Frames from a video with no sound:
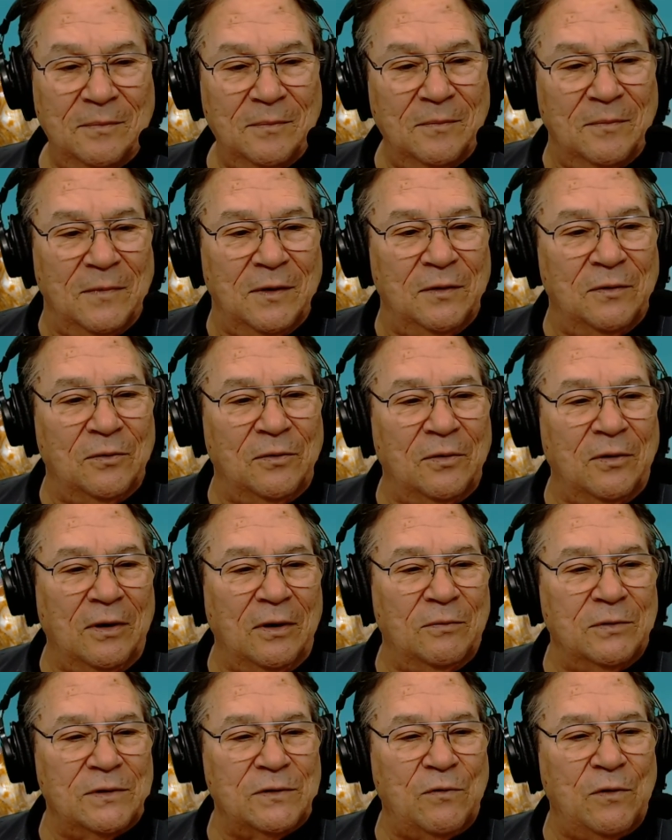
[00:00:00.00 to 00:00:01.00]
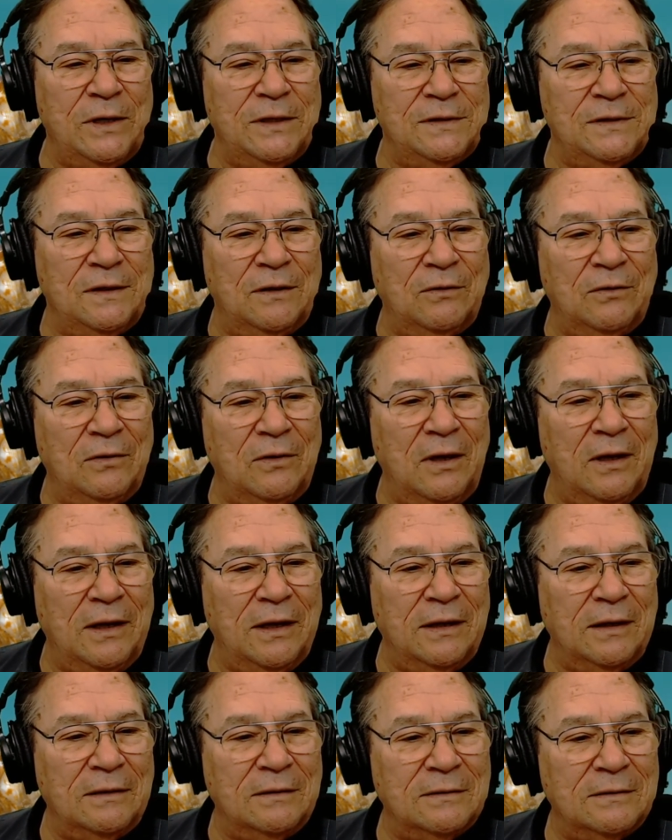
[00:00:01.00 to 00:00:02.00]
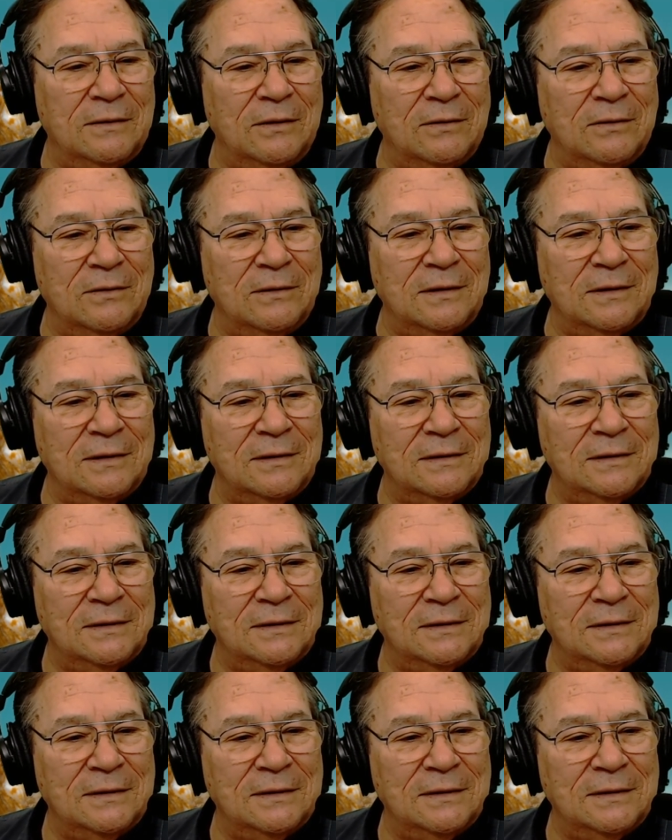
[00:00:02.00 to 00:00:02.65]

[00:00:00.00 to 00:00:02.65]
either thought I was crazy or lying, you know, like,